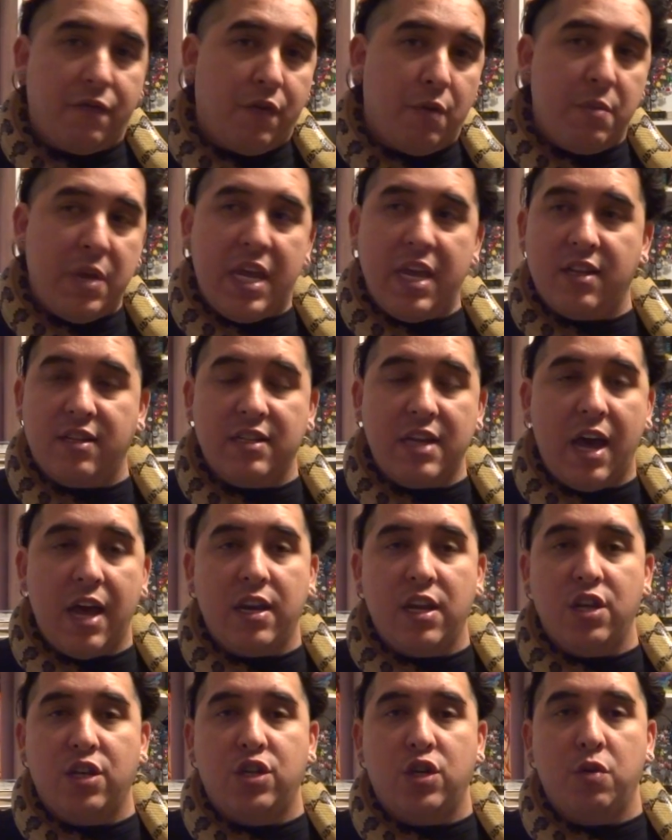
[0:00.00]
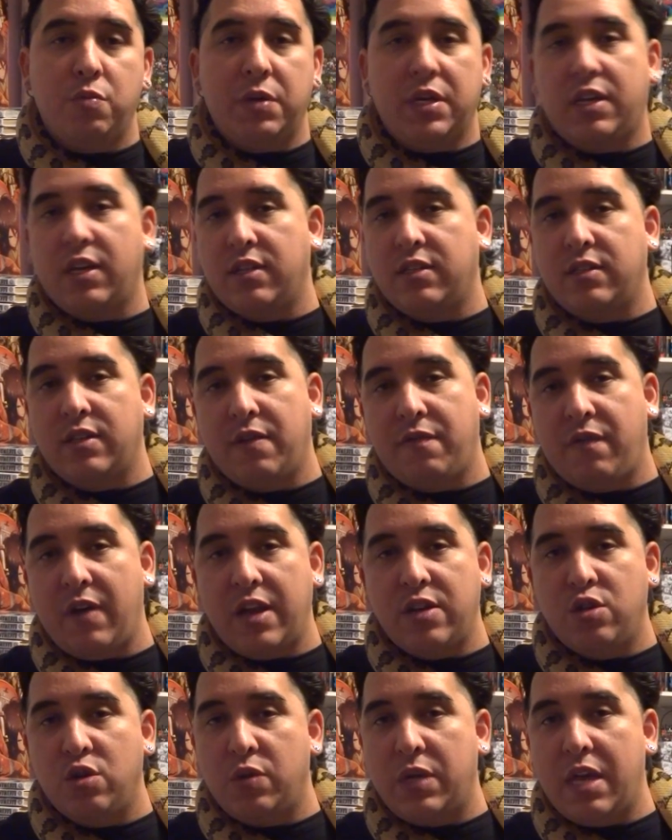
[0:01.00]
for me, it's not an issue, because if
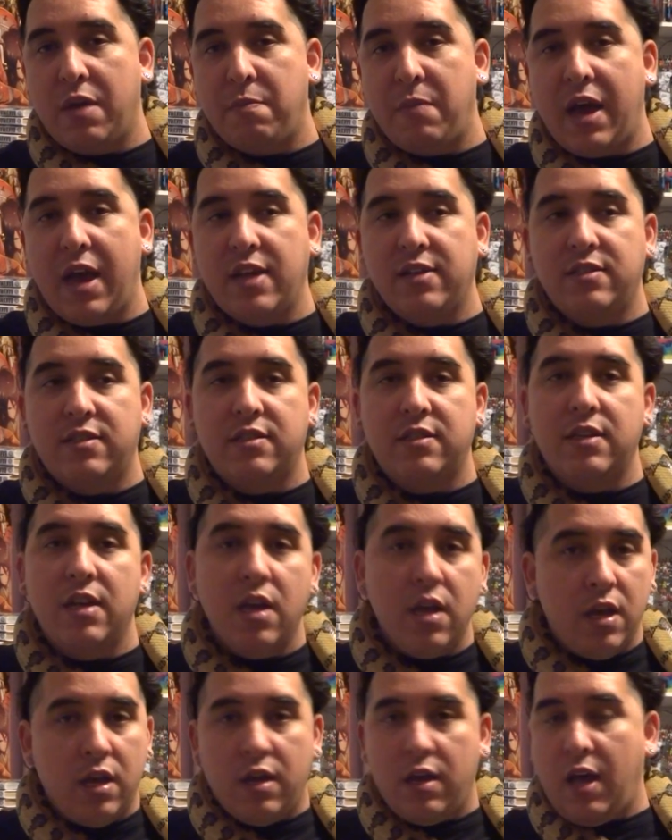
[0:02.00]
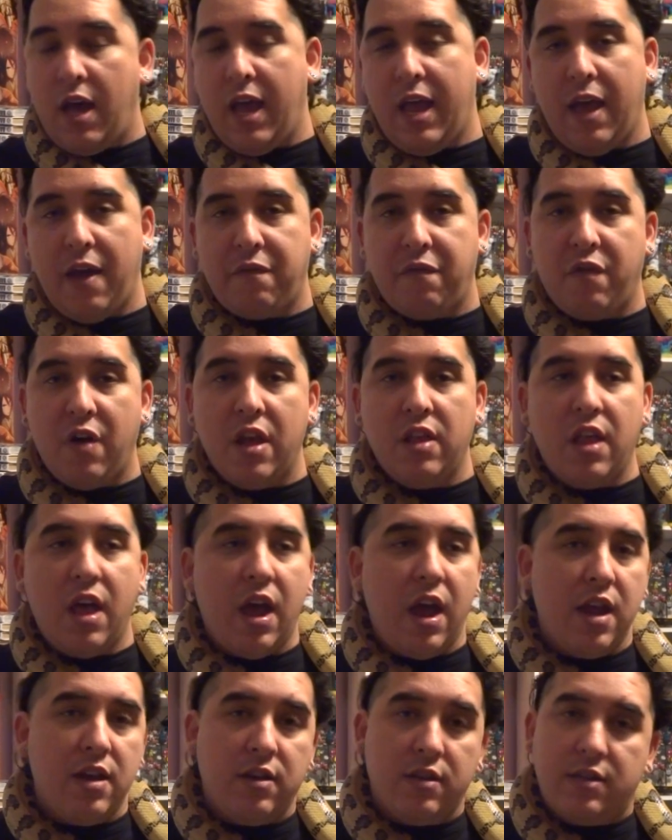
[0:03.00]
I do get mites, I have
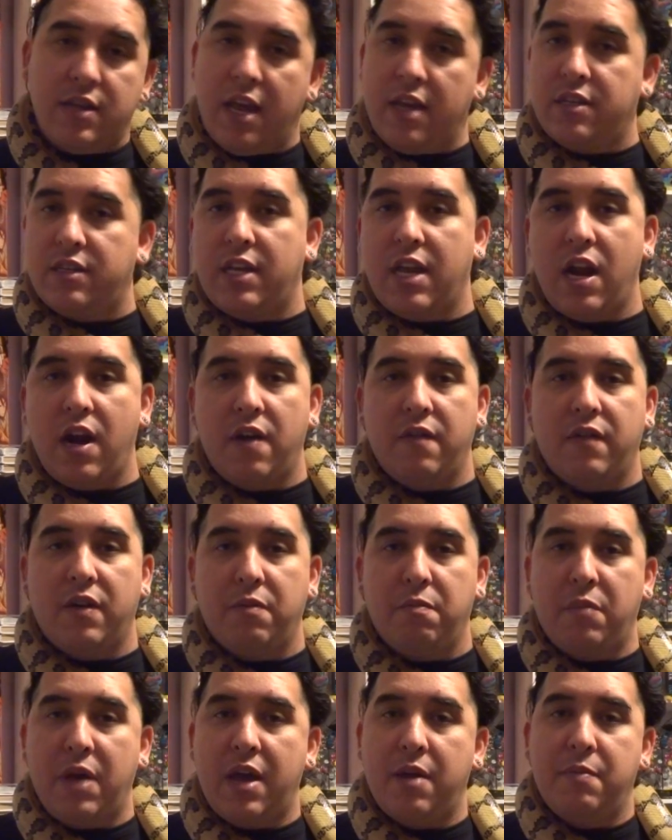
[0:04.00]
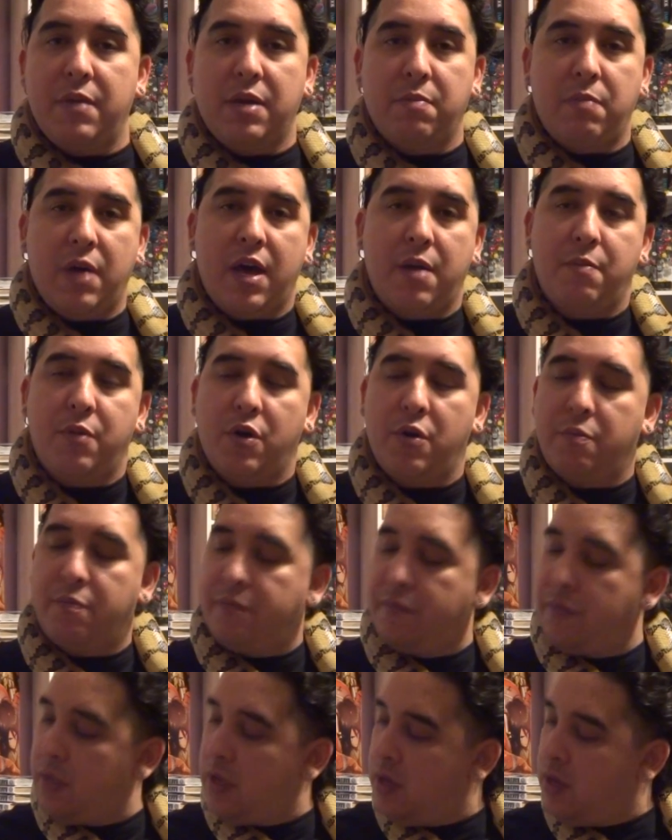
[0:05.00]
Frontline, takes care of it, bada bing, bada boom.
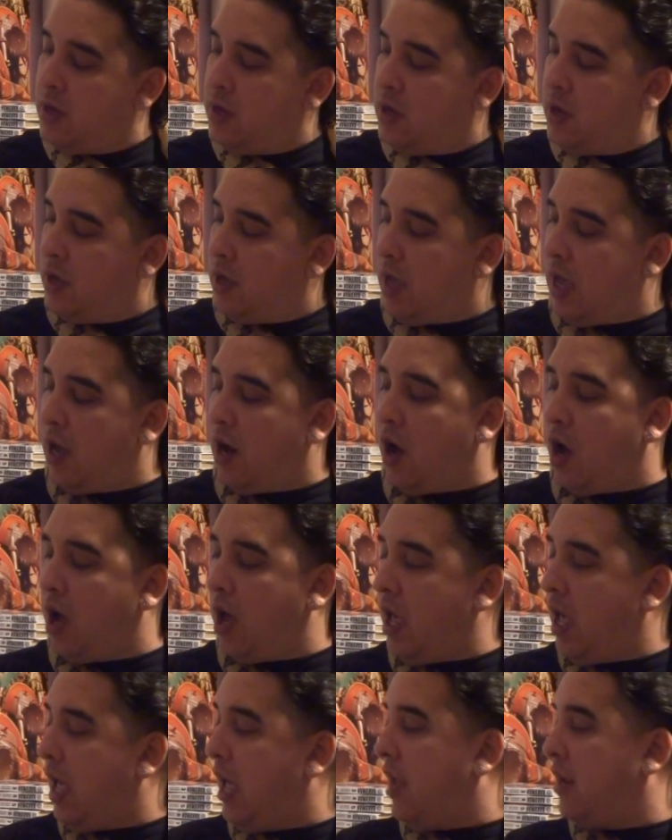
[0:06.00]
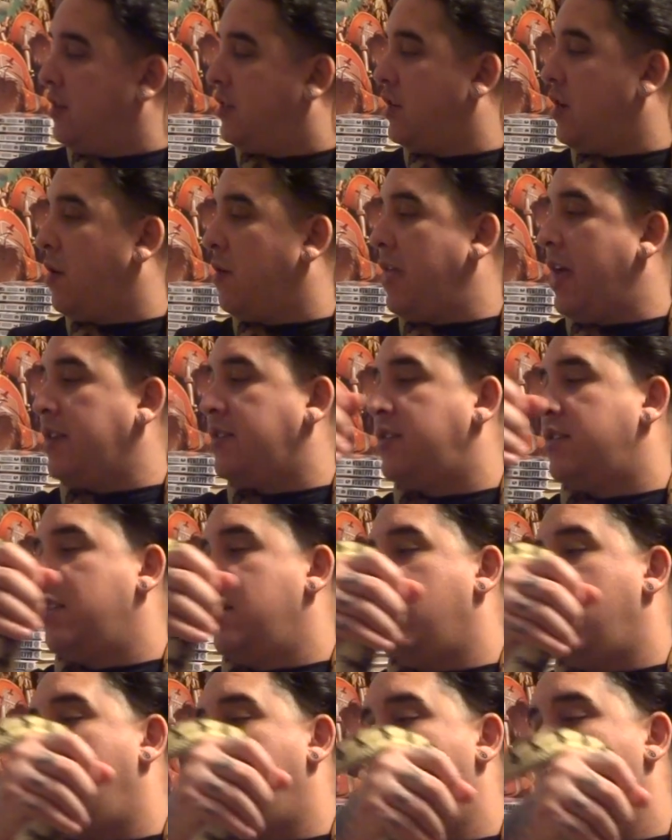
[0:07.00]
And so that's
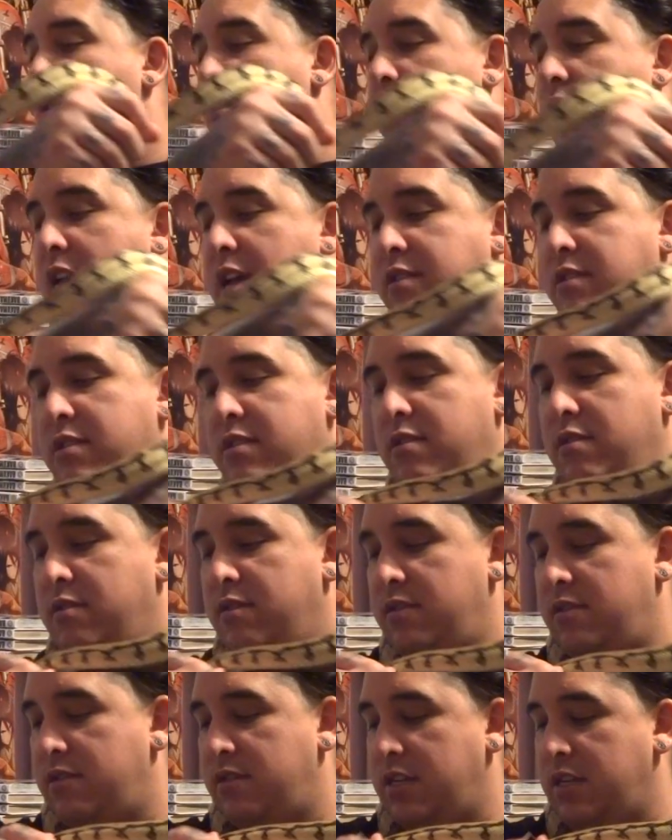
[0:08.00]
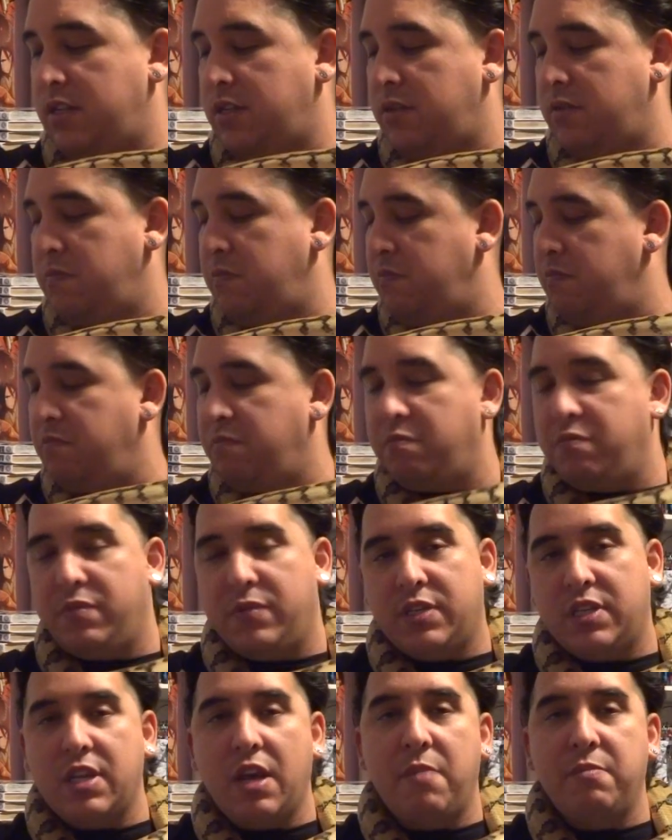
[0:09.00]
just
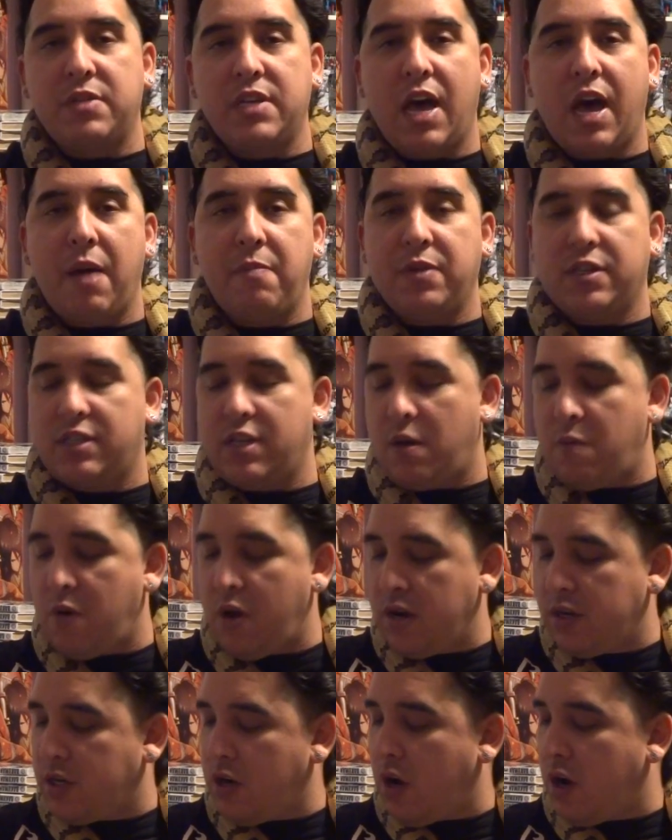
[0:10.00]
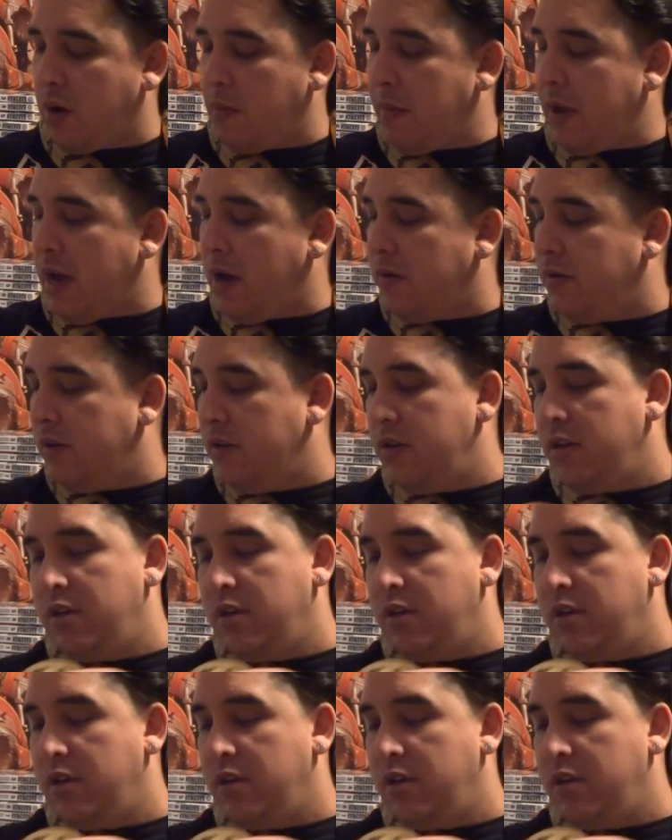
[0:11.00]
some topics I want to talk about.